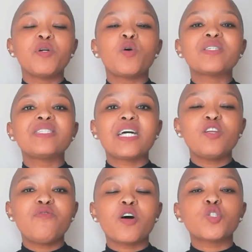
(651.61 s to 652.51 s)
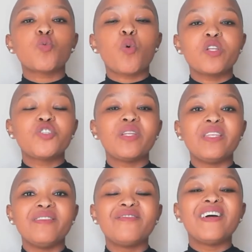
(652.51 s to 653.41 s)
because none of us want to
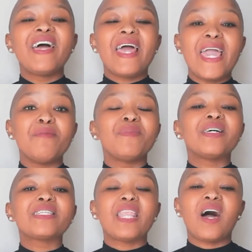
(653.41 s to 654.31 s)
live aimless